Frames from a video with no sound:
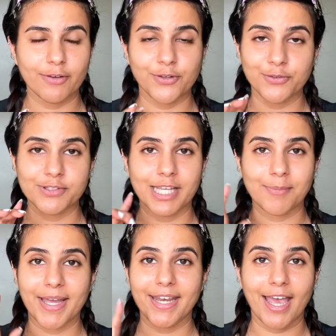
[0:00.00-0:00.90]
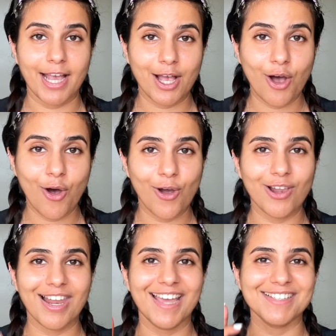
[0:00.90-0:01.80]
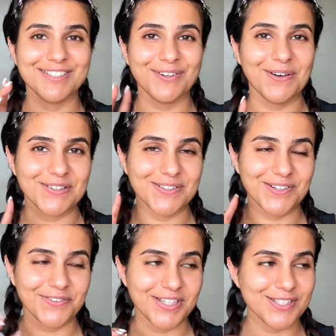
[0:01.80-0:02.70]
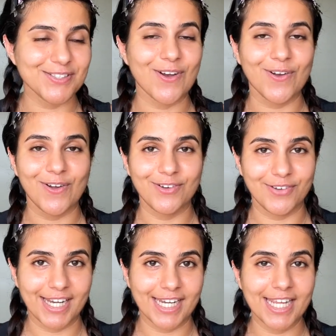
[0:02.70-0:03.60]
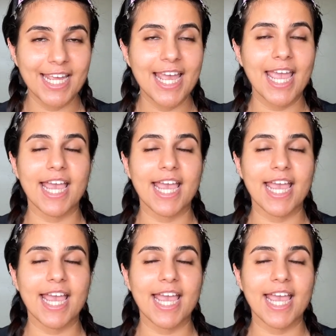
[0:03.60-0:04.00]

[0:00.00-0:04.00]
If you've seen my Nykaa haul, I did order a restock already